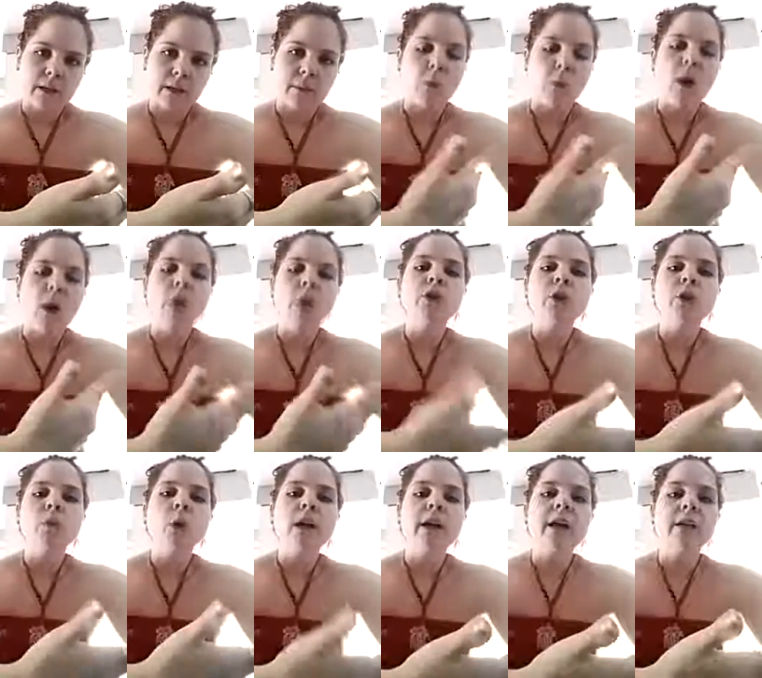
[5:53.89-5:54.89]
I mean, why wouldn't
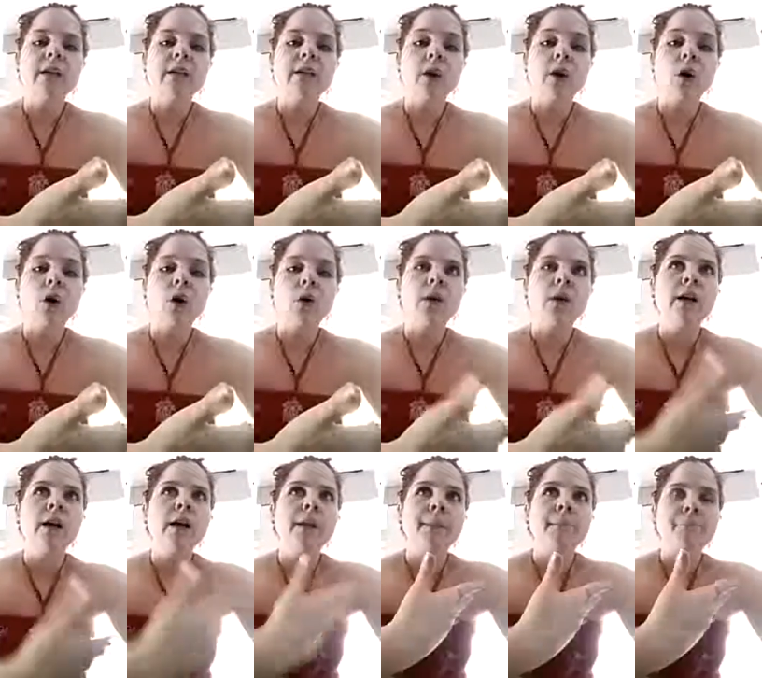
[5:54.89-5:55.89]
you want to,
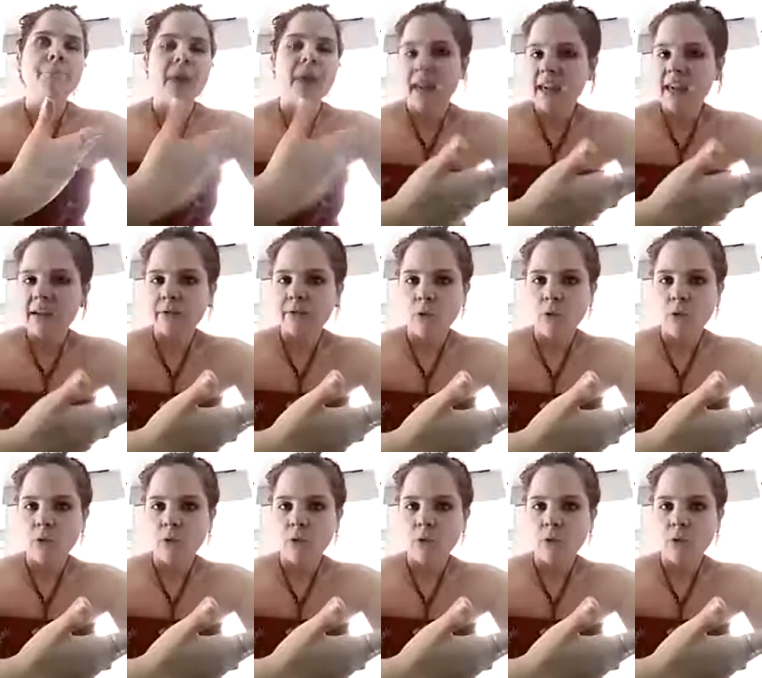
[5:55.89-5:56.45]
pay